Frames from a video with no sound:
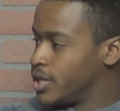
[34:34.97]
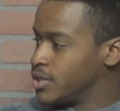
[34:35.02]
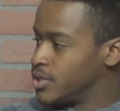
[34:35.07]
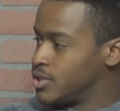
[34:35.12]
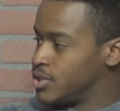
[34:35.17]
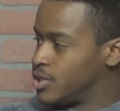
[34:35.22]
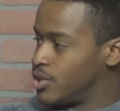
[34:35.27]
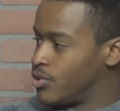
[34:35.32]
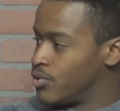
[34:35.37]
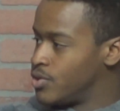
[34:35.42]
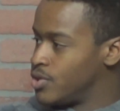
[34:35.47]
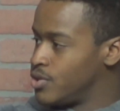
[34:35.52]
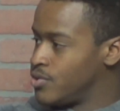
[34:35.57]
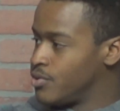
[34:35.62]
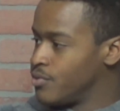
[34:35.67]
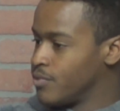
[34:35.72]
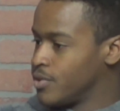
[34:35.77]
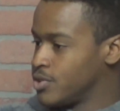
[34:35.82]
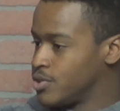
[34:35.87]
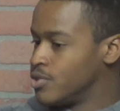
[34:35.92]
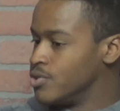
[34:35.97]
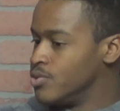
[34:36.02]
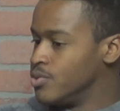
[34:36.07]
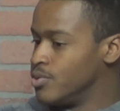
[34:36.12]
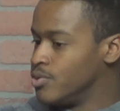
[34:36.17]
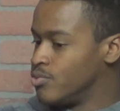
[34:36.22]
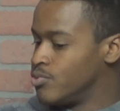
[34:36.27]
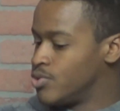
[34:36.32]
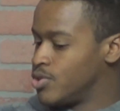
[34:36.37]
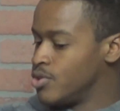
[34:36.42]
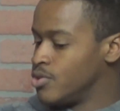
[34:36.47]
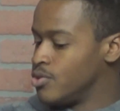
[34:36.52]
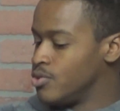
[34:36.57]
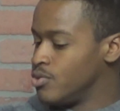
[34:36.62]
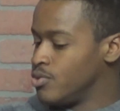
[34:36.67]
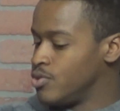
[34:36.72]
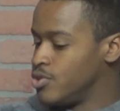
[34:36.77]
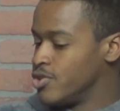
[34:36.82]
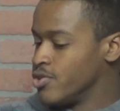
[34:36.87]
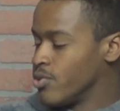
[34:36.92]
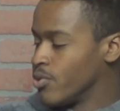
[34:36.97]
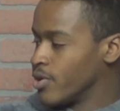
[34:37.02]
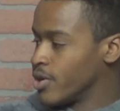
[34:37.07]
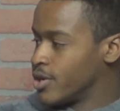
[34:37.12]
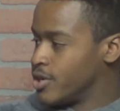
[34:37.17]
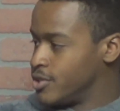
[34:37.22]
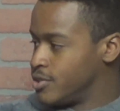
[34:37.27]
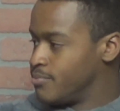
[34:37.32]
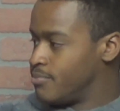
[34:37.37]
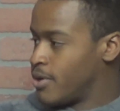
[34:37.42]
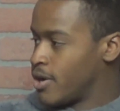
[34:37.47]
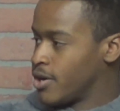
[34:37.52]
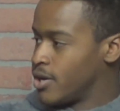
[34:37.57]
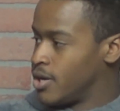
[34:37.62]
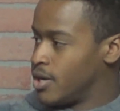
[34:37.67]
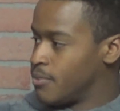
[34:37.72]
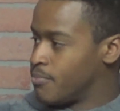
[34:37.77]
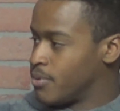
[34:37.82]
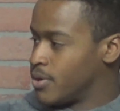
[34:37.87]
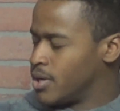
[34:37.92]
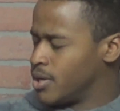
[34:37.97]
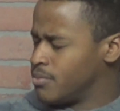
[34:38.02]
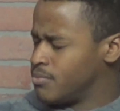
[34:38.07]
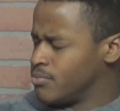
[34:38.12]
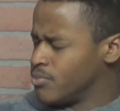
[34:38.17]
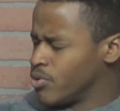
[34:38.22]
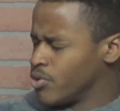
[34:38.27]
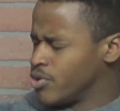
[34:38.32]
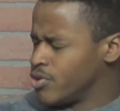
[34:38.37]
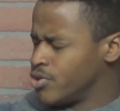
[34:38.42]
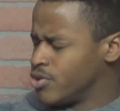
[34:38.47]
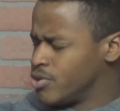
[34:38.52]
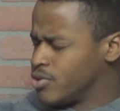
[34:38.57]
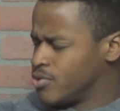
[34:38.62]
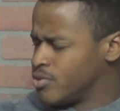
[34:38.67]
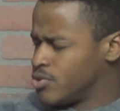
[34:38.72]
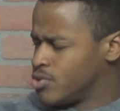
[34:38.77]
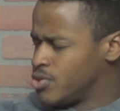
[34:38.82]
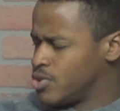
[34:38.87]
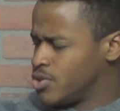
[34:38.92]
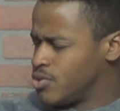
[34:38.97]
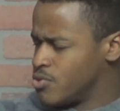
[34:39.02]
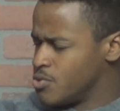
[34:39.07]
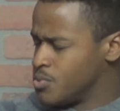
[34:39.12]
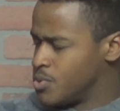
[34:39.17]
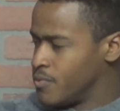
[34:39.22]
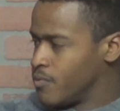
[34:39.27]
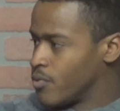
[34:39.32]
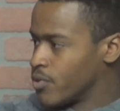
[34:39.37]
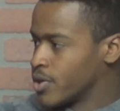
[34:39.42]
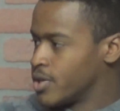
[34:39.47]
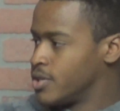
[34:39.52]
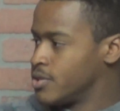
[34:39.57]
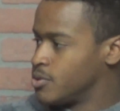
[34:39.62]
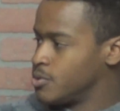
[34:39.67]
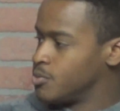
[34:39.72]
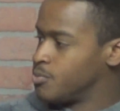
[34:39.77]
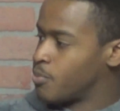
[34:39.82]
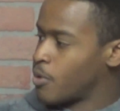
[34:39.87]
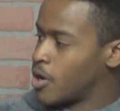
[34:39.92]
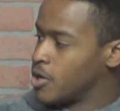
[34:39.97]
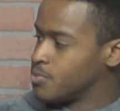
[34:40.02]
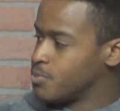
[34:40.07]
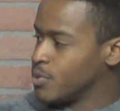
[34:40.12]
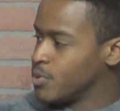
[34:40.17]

the universe, so your organism or your groups of organisms prosper.